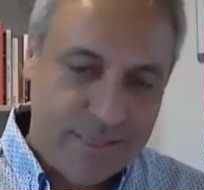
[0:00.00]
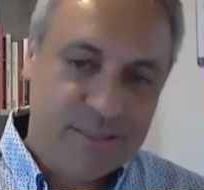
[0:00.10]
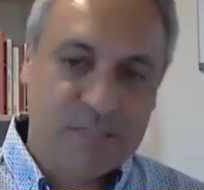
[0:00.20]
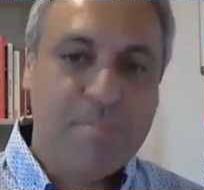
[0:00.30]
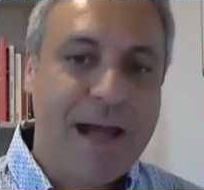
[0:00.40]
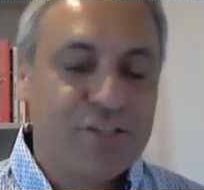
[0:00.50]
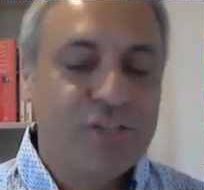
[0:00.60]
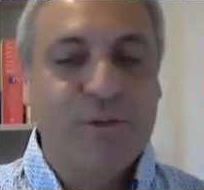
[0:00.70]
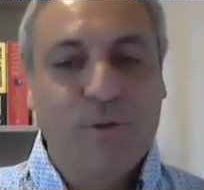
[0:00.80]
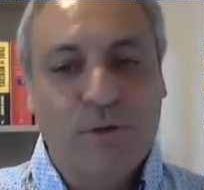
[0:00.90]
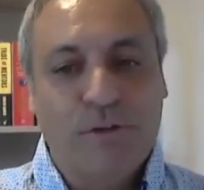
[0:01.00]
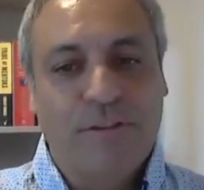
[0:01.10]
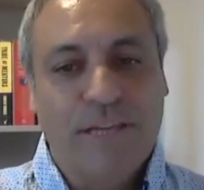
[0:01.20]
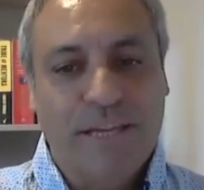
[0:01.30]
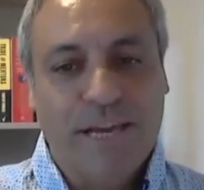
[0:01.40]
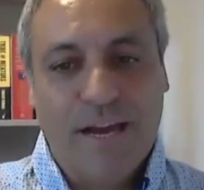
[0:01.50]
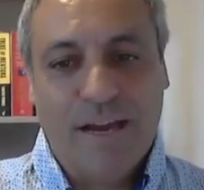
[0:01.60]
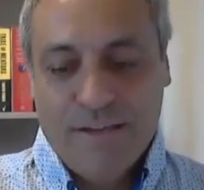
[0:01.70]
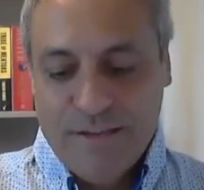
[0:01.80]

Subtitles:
smashing all the